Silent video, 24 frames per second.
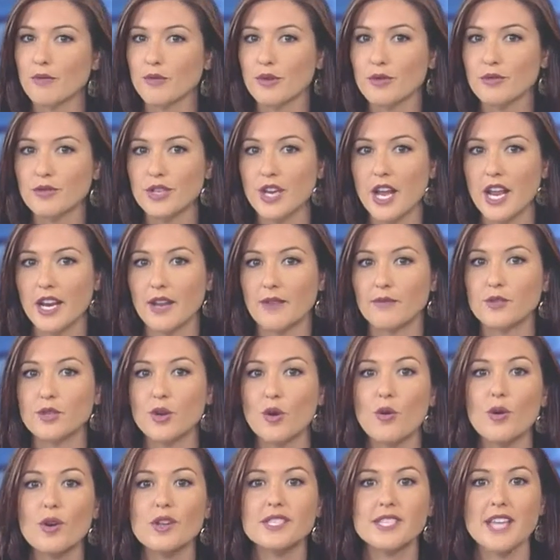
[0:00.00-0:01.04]
Rouge native
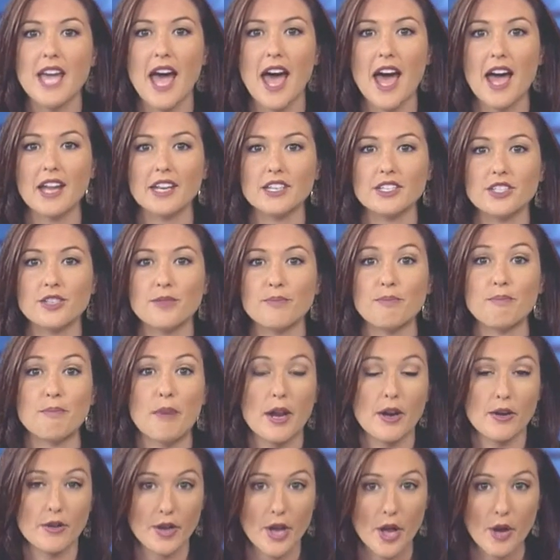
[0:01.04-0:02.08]
Torrence Hatch,
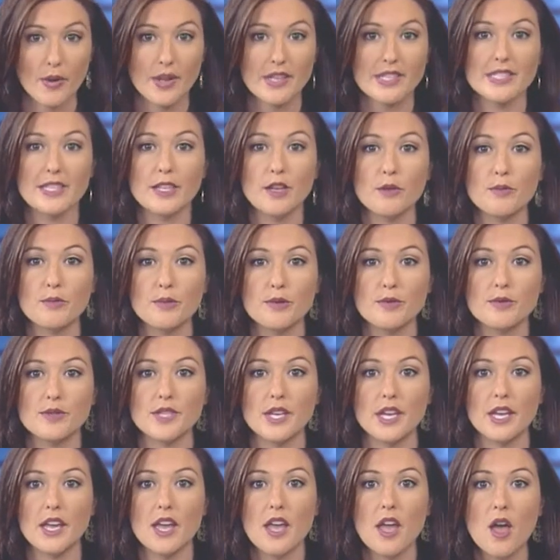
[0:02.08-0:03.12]
better known as Lil
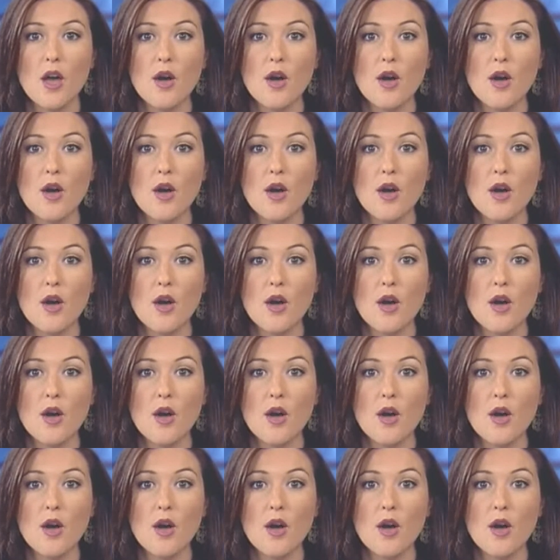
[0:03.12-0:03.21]
Boosie,